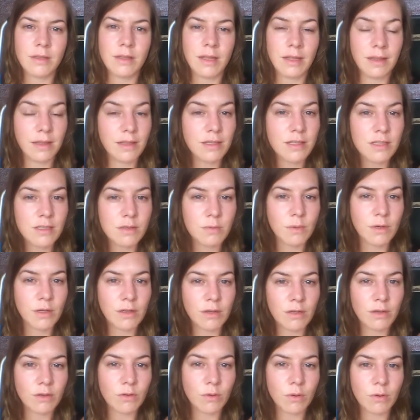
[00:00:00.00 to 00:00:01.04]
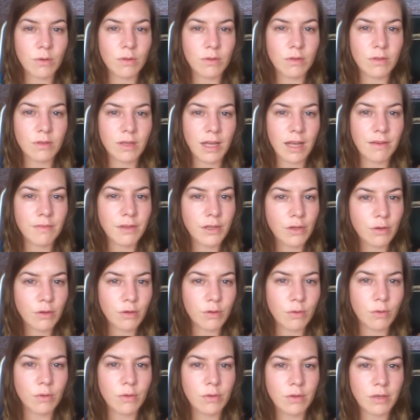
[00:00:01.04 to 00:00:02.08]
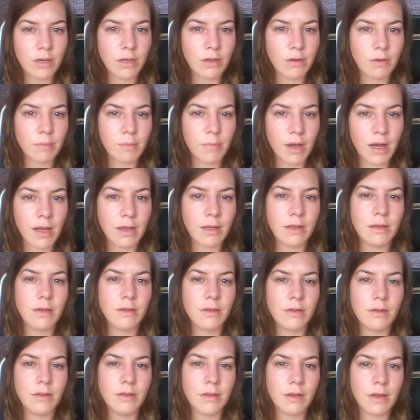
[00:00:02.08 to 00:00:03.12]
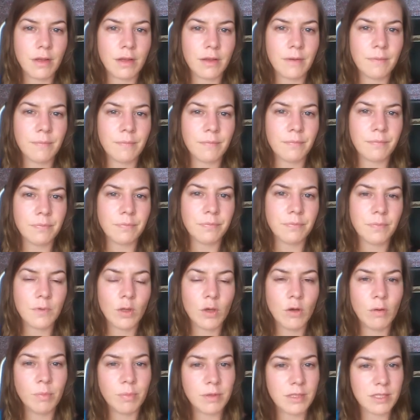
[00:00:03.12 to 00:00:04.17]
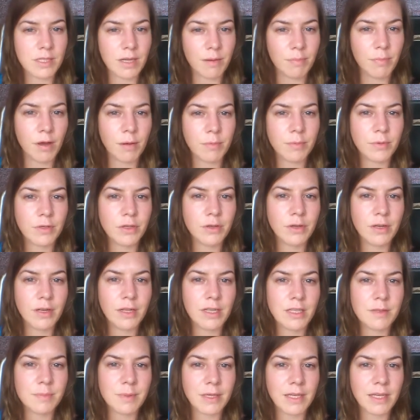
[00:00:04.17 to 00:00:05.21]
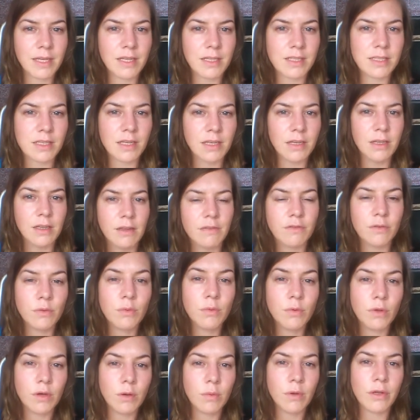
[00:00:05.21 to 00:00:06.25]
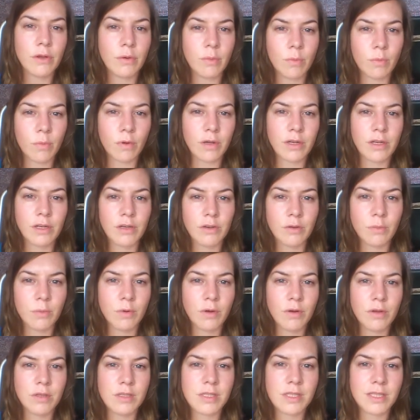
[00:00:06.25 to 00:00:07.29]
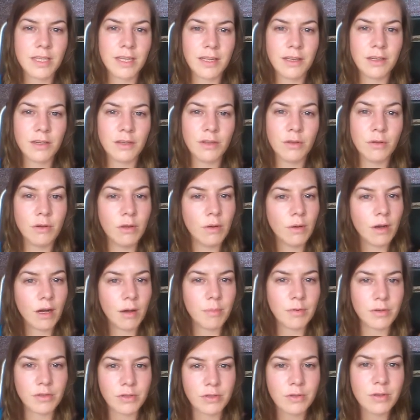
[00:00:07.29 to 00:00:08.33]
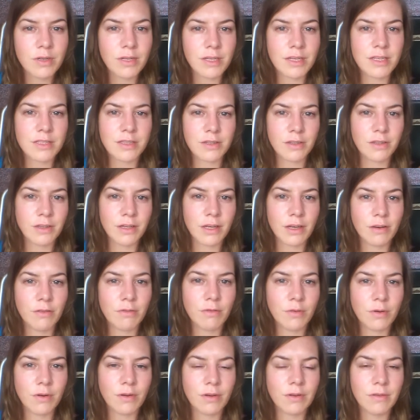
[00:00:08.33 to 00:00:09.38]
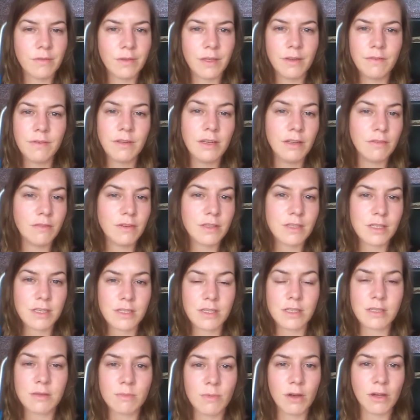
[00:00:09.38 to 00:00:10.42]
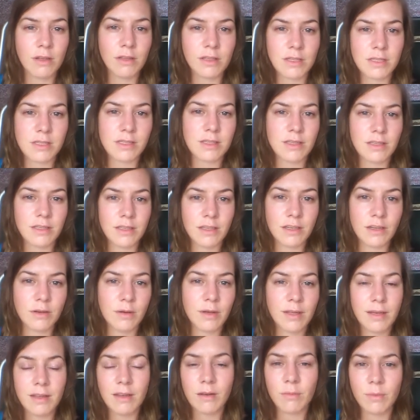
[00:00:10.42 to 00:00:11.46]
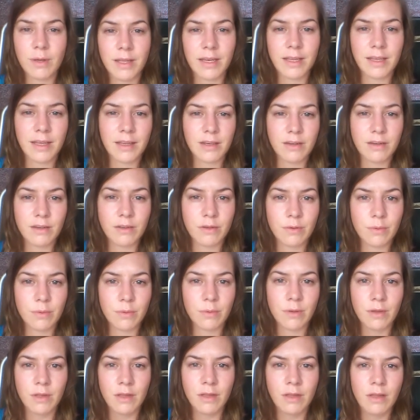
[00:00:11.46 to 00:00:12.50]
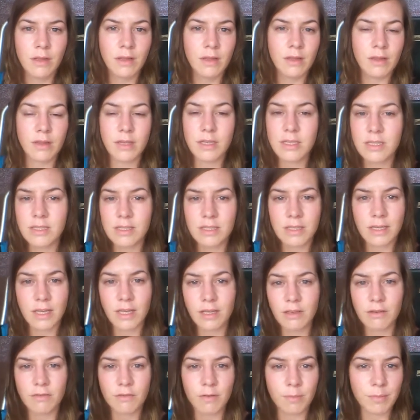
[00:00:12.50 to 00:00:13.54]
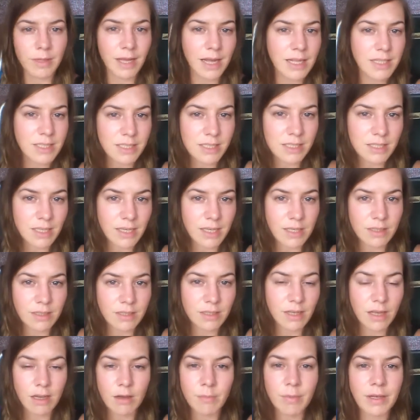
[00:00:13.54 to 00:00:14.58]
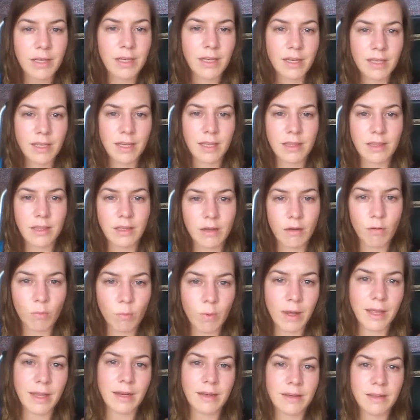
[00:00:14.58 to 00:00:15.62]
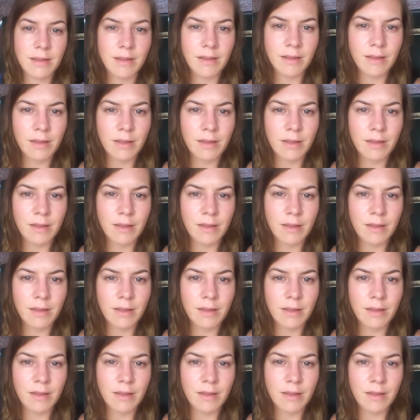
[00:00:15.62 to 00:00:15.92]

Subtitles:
And this is where having your goal in your mind opens up opportunities, because if you know what you're working towards, then you know opportunities to look out for. Even if it's as small as, I need a way to get to this state from that state. How am I going to get there? When?